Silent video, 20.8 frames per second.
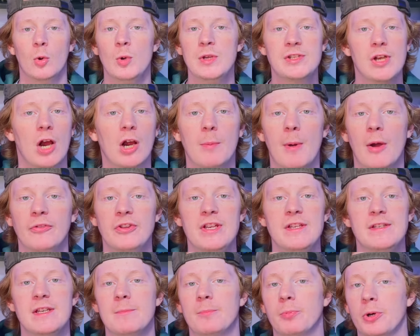We talk about
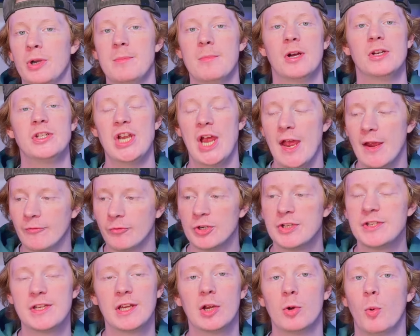these in pretty much
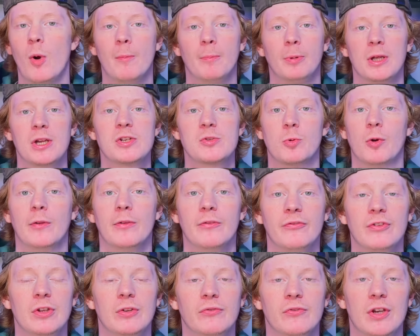every single What Players Wear on the
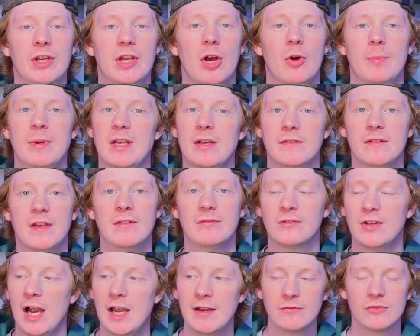Field video because
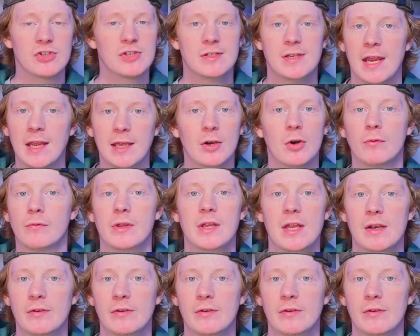they've kind of just taken over the